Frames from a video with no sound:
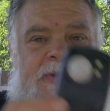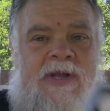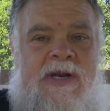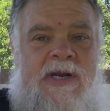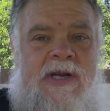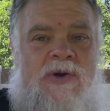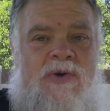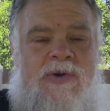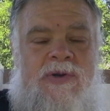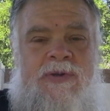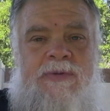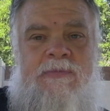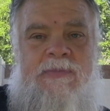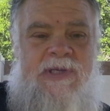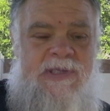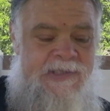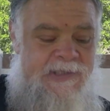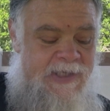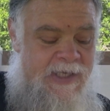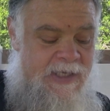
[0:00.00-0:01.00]
that it couldn't
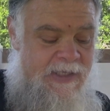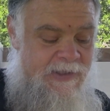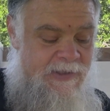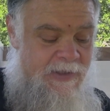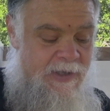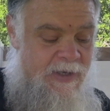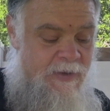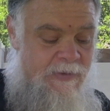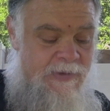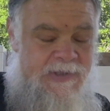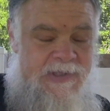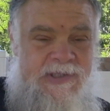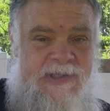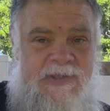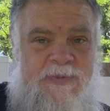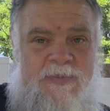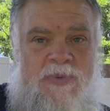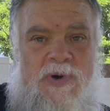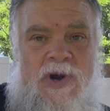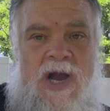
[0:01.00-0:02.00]
be seen, so that it was a
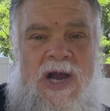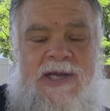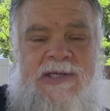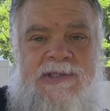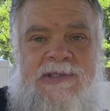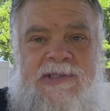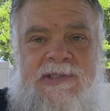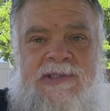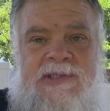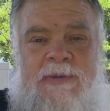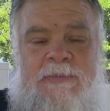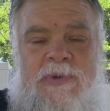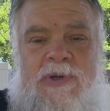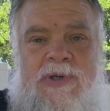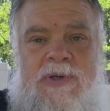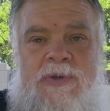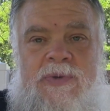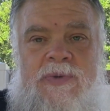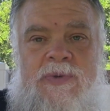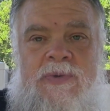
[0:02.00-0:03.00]
surprise to
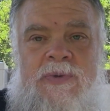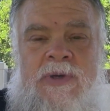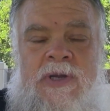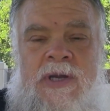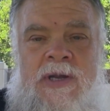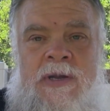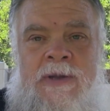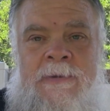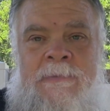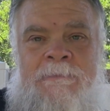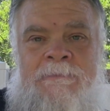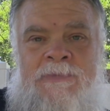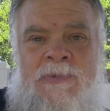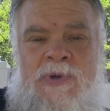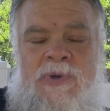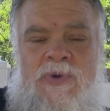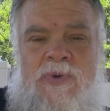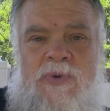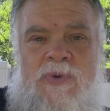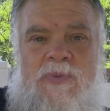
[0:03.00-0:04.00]
someone who
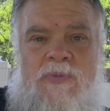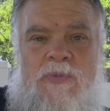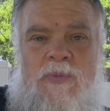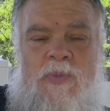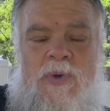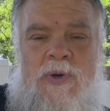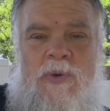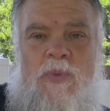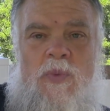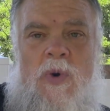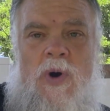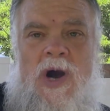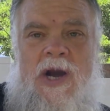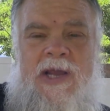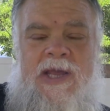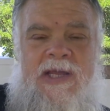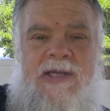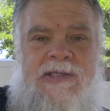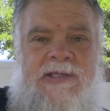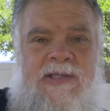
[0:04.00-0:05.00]
would
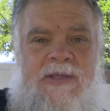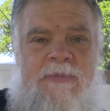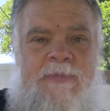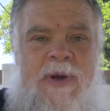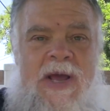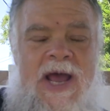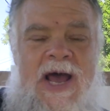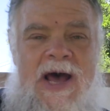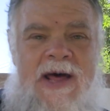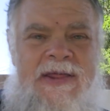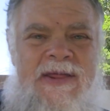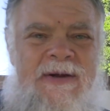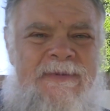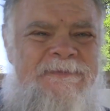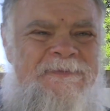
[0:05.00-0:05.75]
walk into the path,